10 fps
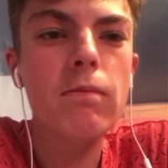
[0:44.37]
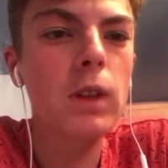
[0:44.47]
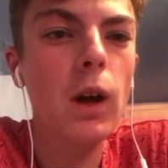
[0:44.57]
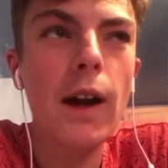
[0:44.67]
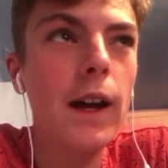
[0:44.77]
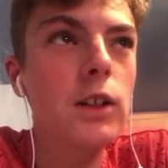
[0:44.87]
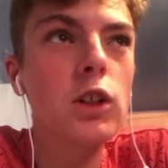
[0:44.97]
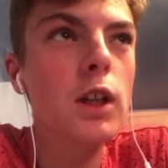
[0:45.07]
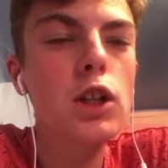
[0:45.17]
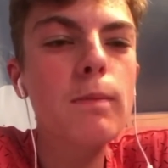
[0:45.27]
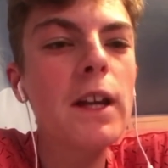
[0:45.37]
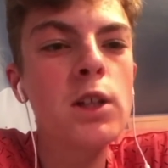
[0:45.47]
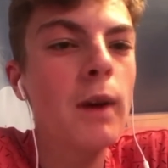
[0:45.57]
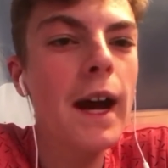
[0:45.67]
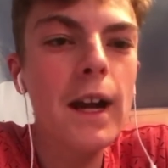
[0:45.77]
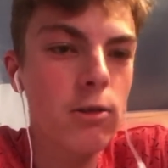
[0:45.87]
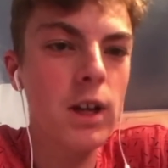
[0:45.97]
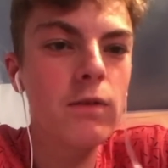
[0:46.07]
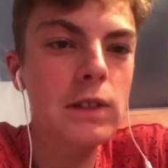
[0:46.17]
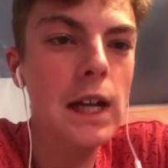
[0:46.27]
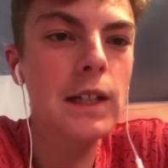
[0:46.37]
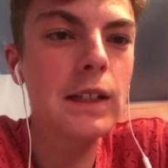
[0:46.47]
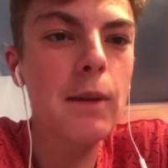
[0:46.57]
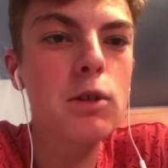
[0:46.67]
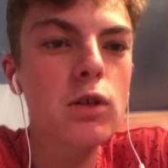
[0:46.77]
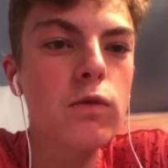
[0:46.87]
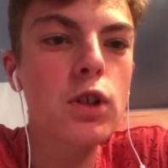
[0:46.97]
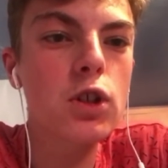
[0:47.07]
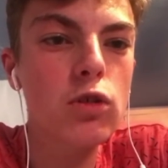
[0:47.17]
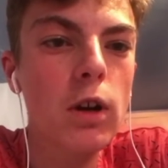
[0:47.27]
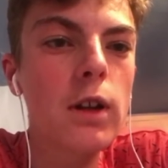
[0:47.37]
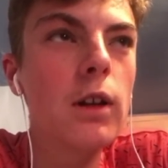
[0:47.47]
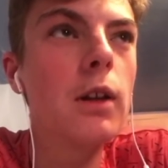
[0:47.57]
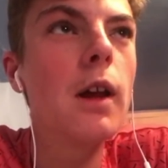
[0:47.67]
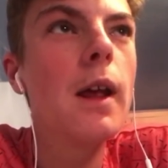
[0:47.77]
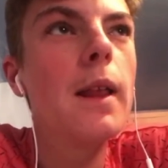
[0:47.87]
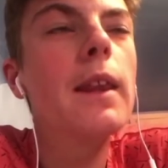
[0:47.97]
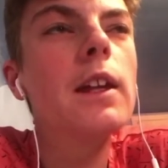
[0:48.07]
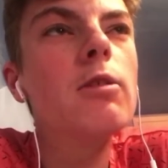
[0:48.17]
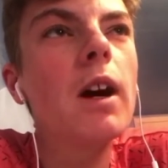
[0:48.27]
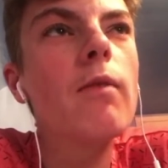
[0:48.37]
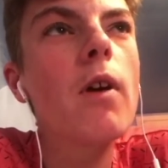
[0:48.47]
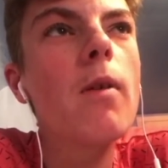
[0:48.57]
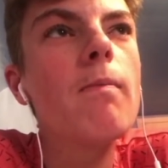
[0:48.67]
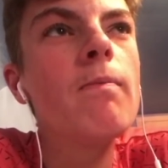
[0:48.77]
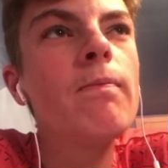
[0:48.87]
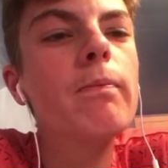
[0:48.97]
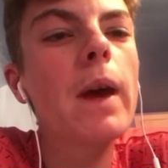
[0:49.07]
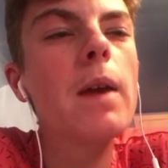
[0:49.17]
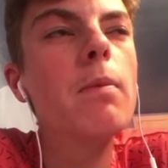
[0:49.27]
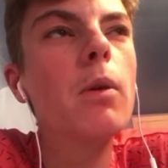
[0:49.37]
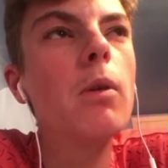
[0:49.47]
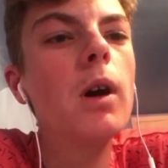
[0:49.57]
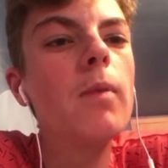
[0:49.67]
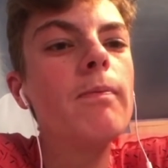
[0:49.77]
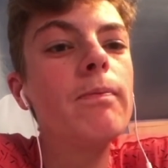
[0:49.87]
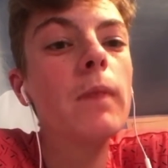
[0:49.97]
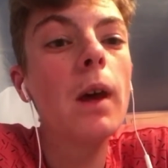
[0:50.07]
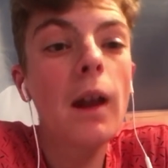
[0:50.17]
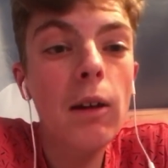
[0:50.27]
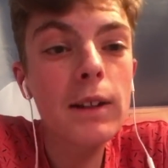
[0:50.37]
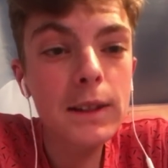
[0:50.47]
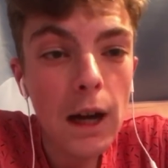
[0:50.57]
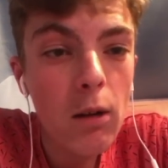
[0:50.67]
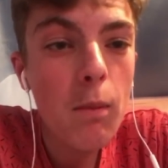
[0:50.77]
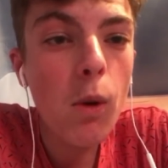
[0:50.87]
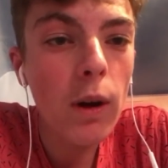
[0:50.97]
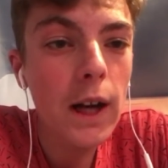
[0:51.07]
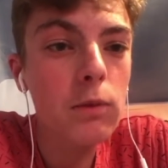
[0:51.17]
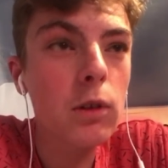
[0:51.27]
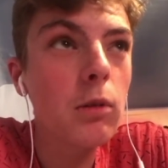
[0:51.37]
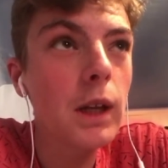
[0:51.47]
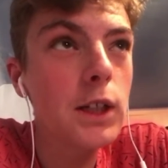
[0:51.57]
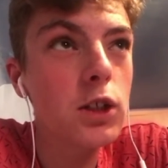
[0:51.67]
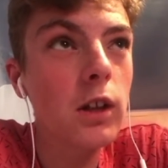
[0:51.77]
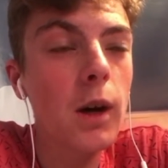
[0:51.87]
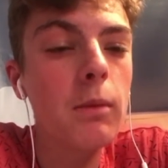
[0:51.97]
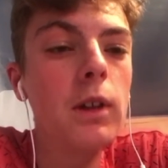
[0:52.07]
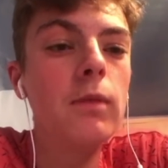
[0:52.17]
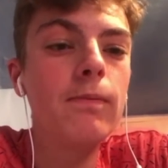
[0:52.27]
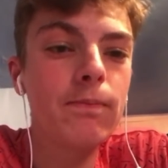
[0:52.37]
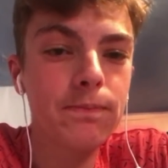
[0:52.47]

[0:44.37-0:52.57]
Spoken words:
He just makes you angry even saying his name. It's just frustrating. Then you have people like Darren Moore, an absolute legend, come in.